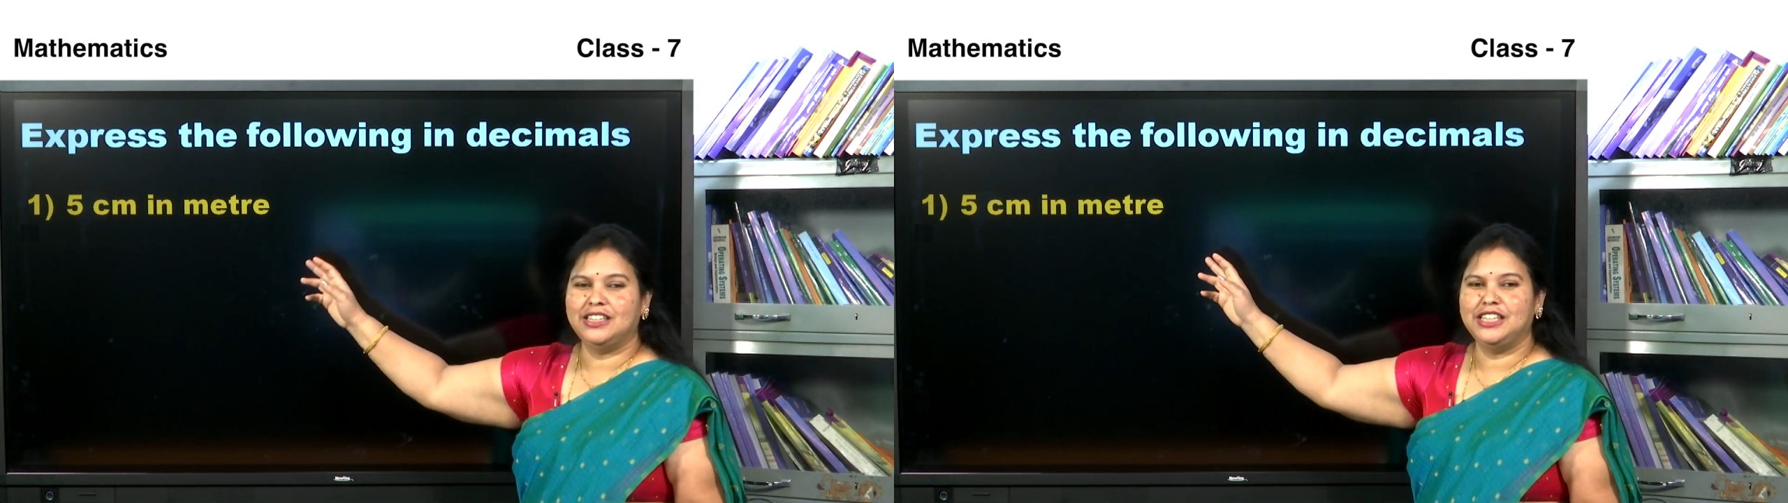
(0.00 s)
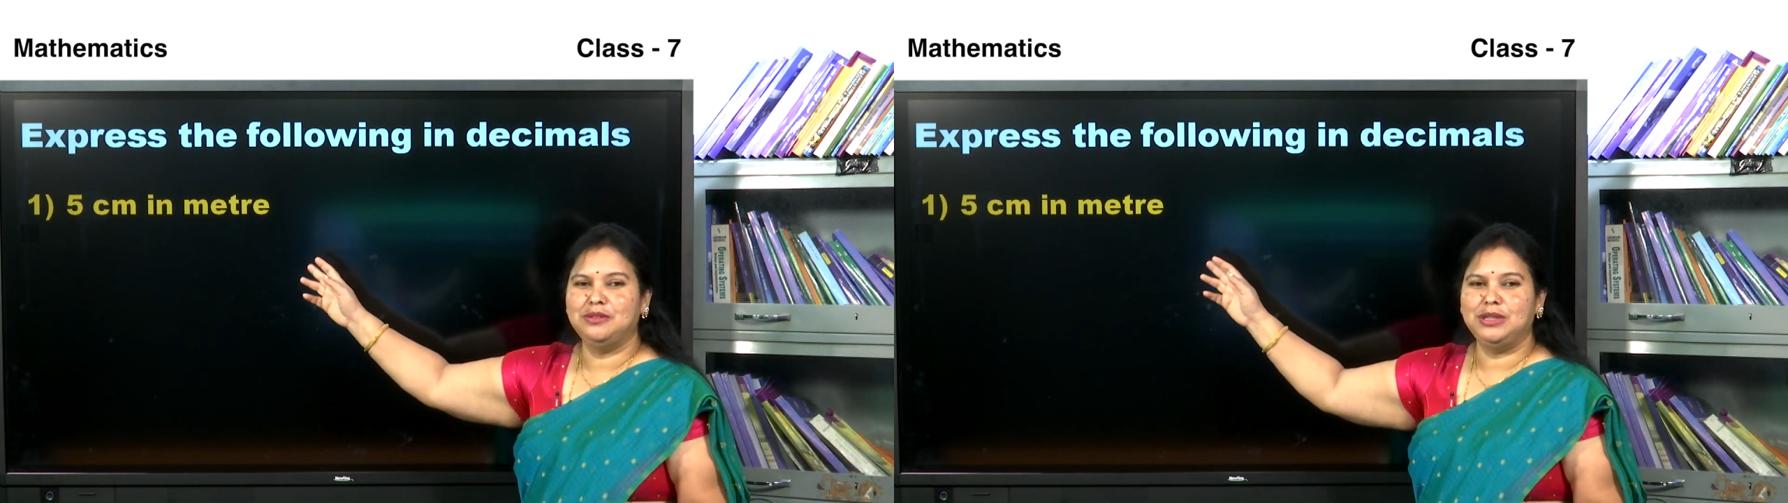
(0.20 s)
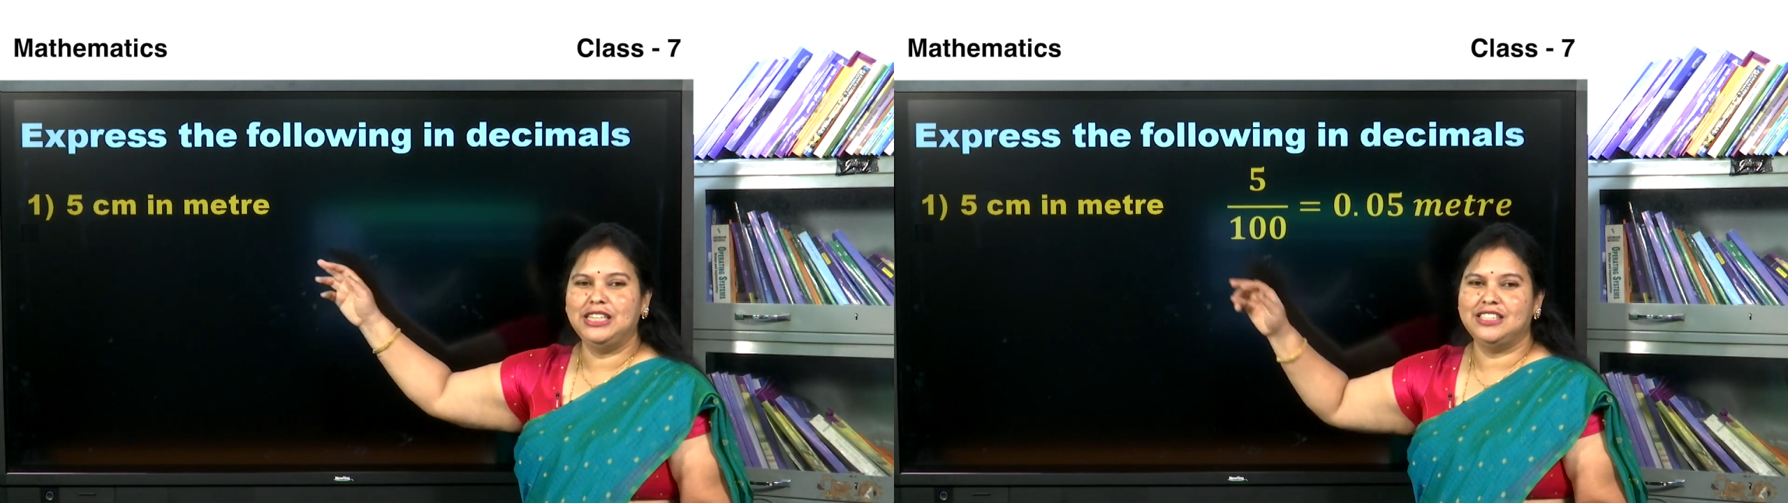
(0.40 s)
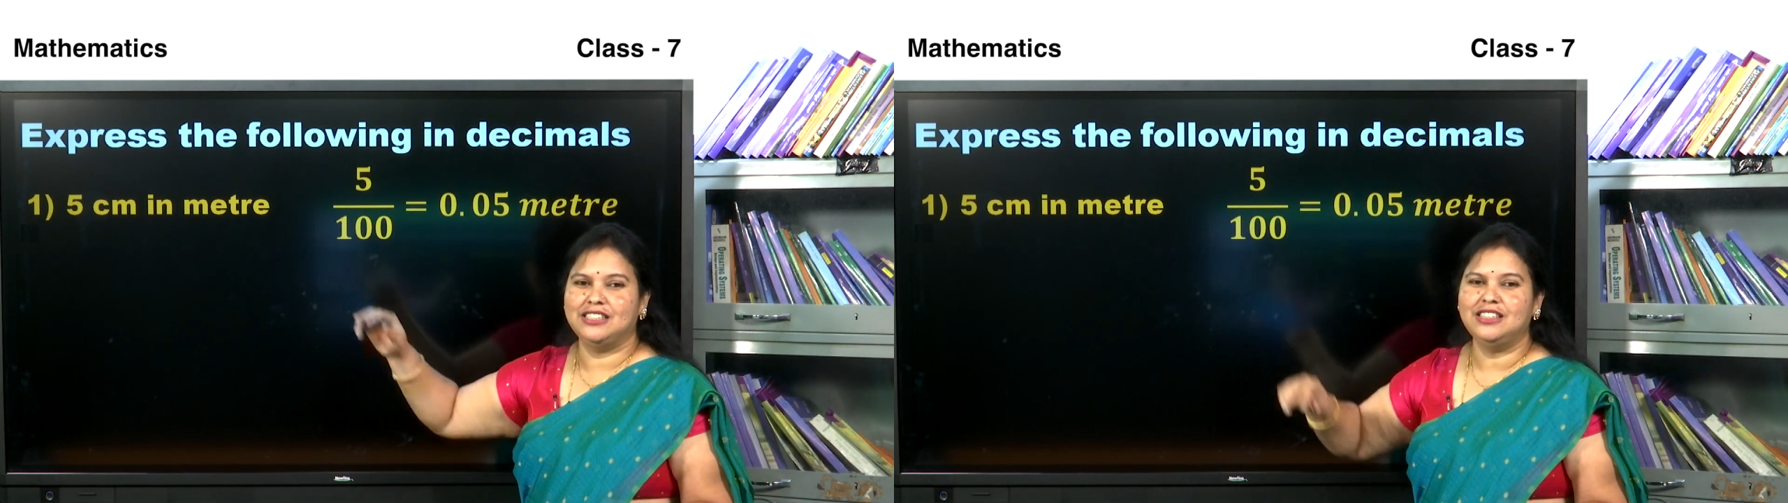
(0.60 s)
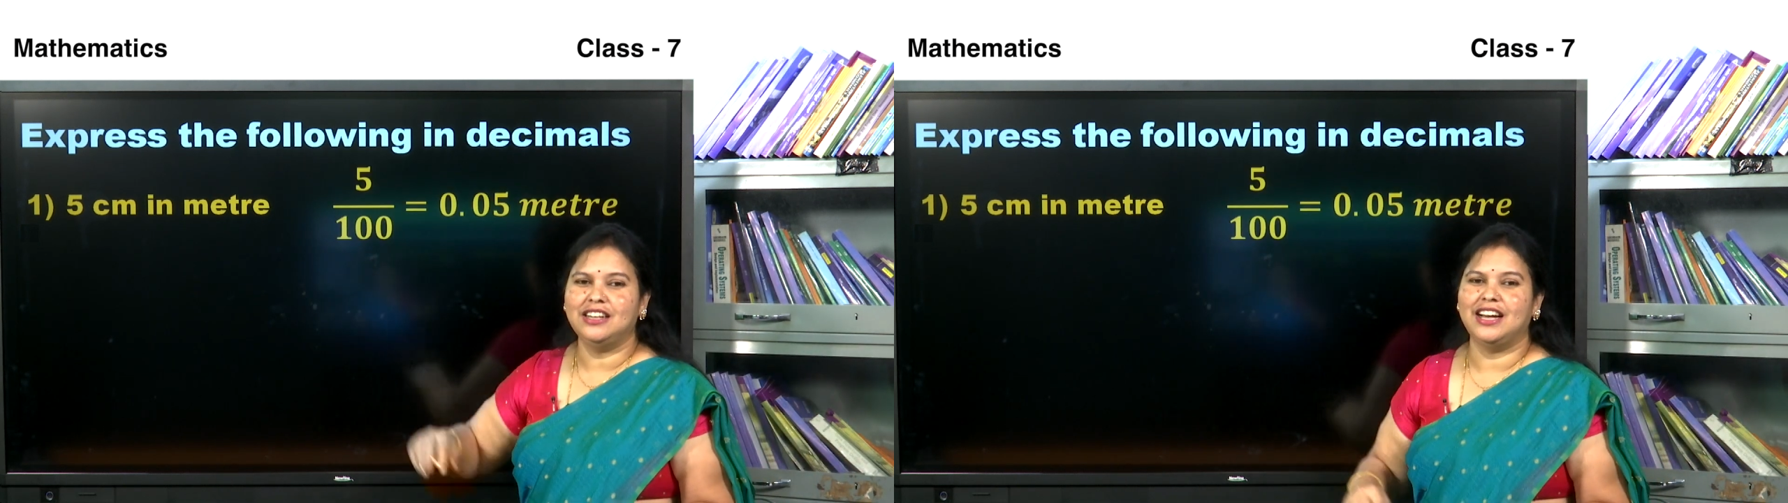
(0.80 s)
in
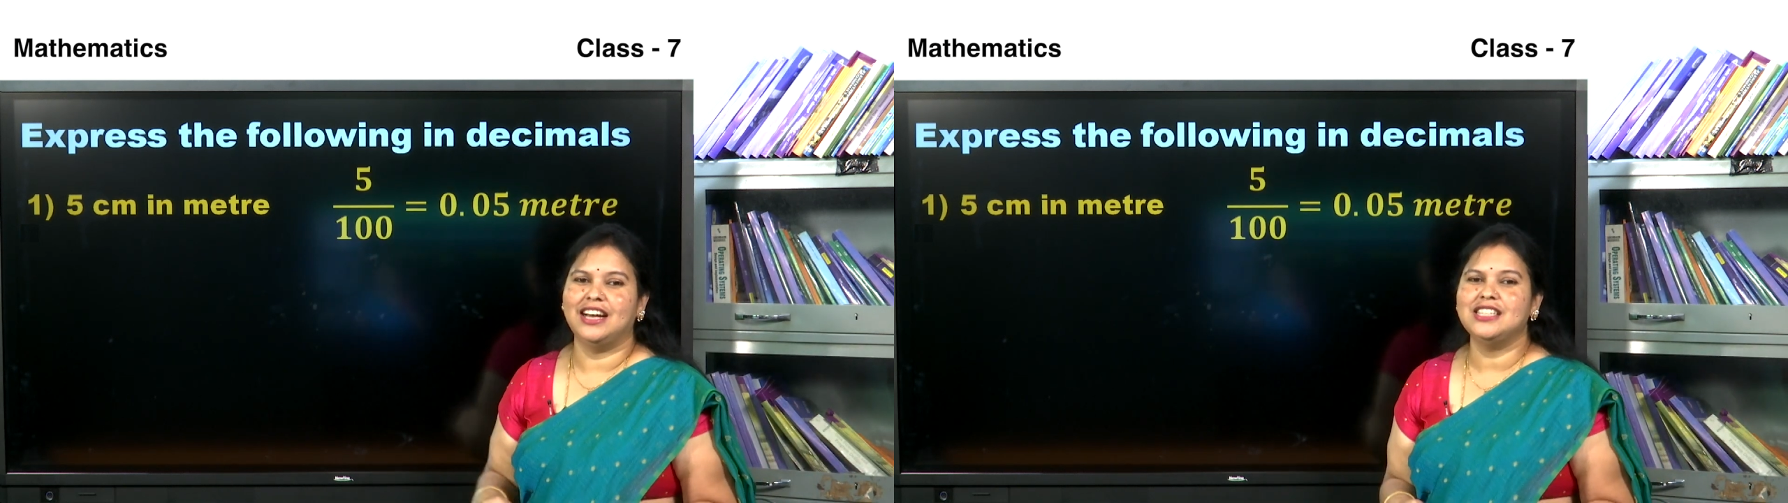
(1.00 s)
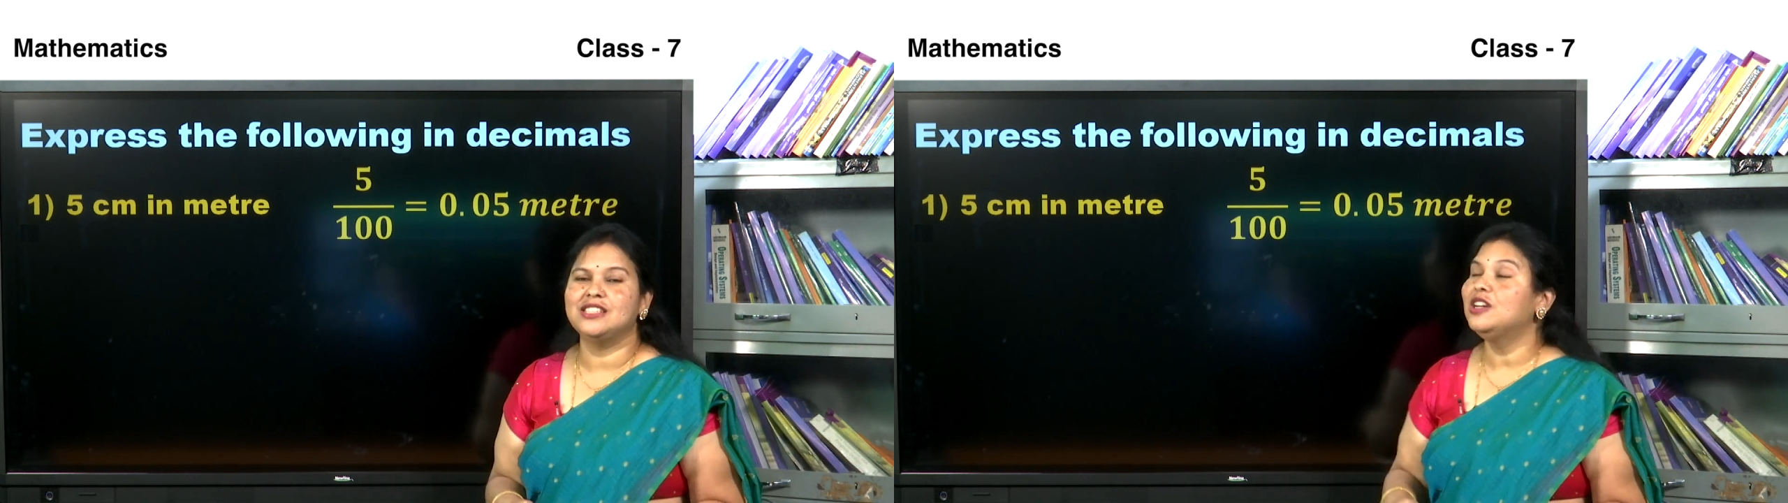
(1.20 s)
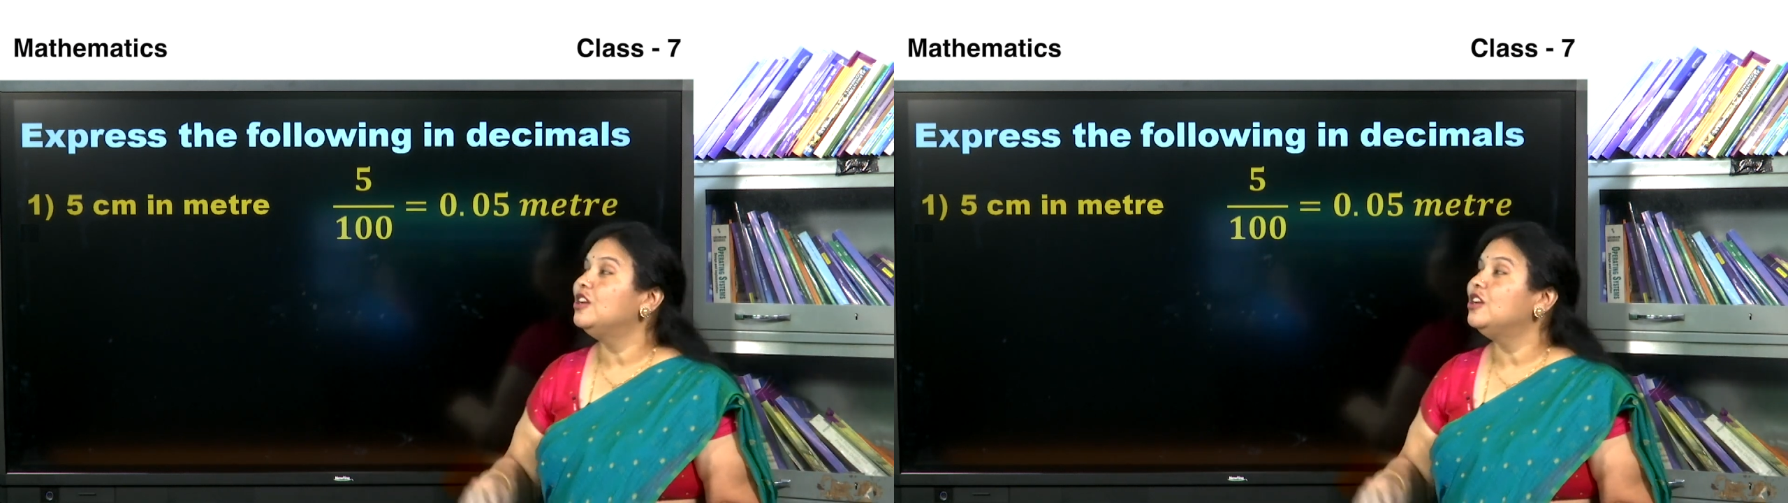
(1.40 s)
meter as